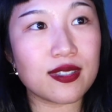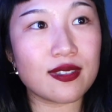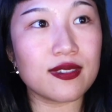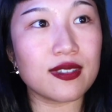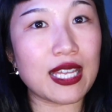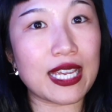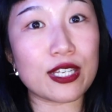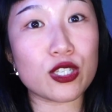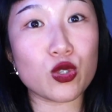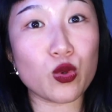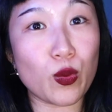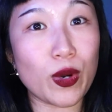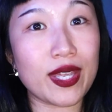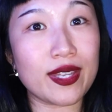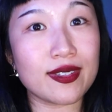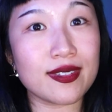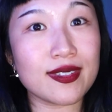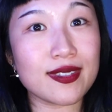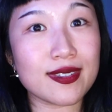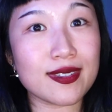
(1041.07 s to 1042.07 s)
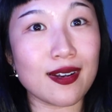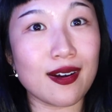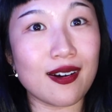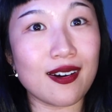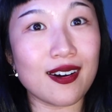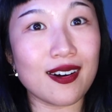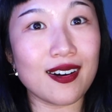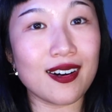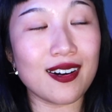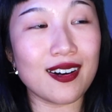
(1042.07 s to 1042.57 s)
like twins
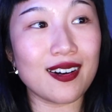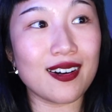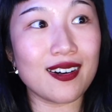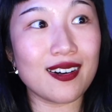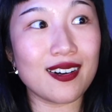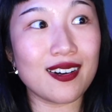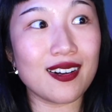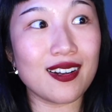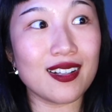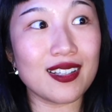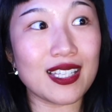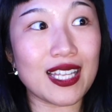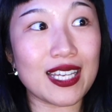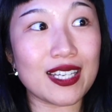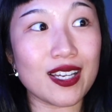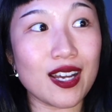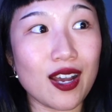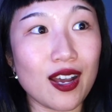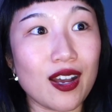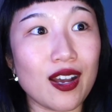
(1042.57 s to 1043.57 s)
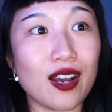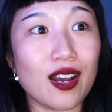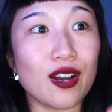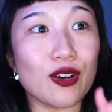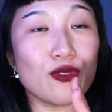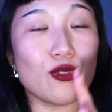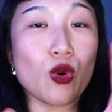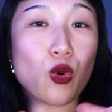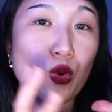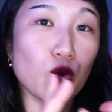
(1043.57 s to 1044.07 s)
are like
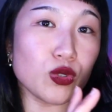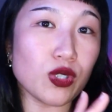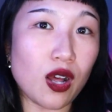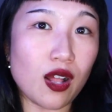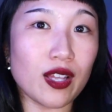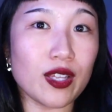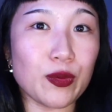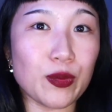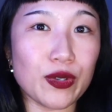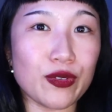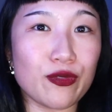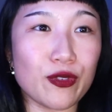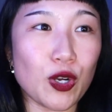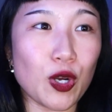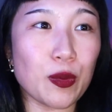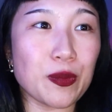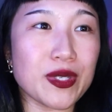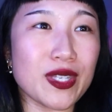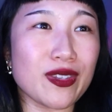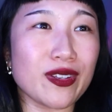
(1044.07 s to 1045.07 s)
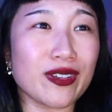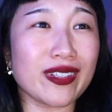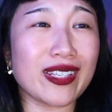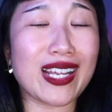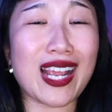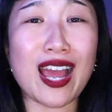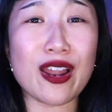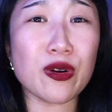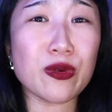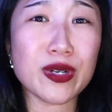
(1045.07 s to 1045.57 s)
of old Hollywood films, and they're
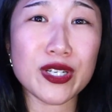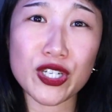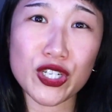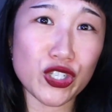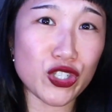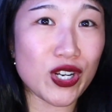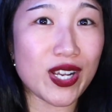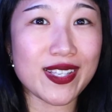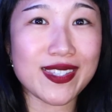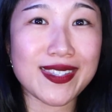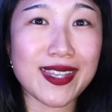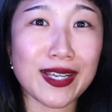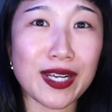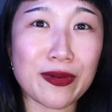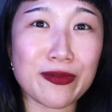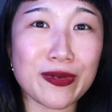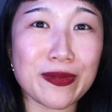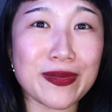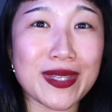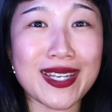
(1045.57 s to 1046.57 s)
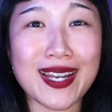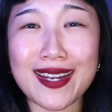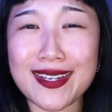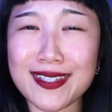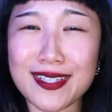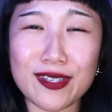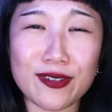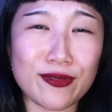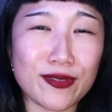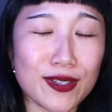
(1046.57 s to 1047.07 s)
like, I don't want to dress like I'm from the
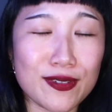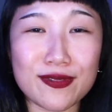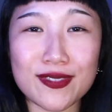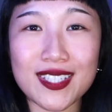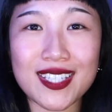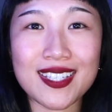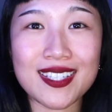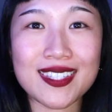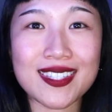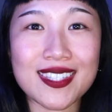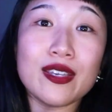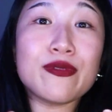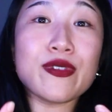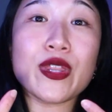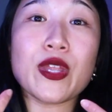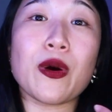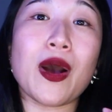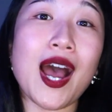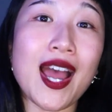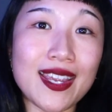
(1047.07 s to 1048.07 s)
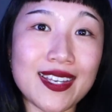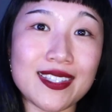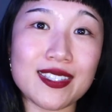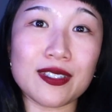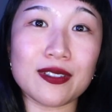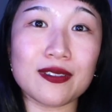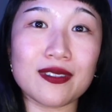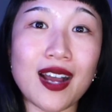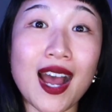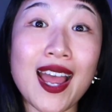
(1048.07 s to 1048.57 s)
1950s, even though I
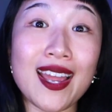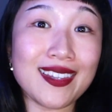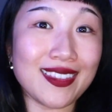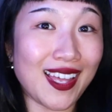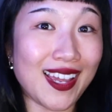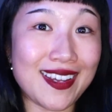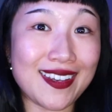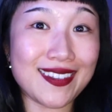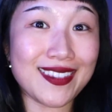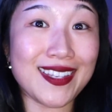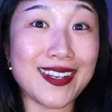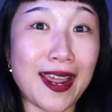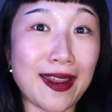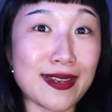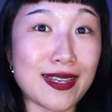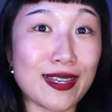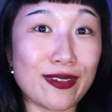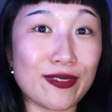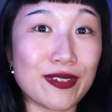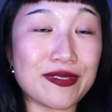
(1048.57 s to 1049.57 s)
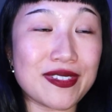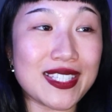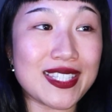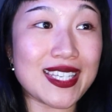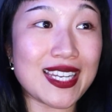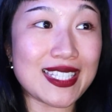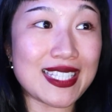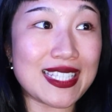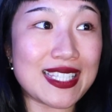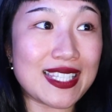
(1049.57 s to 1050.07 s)
do. I like the 1950s,
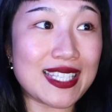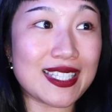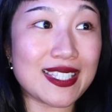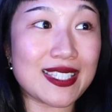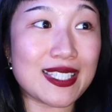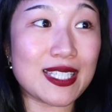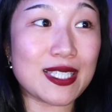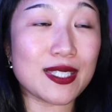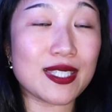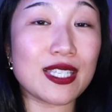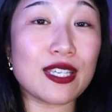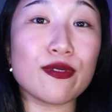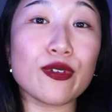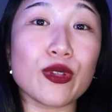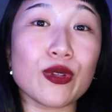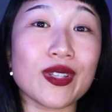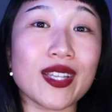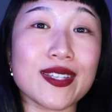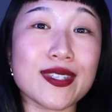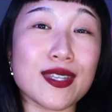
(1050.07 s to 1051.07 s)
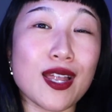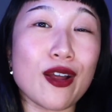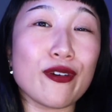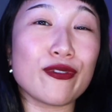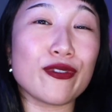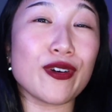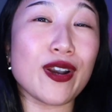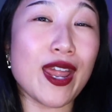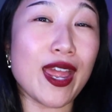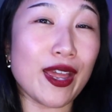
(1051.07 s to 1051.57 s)
1960s, even though that's not
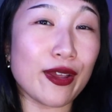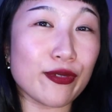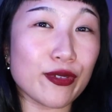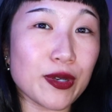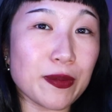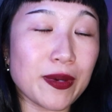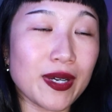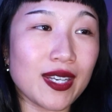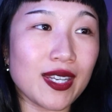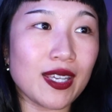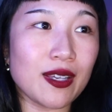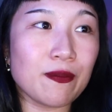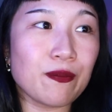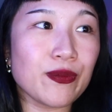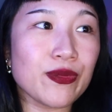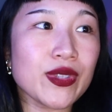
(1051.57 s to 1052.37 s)
for everybody.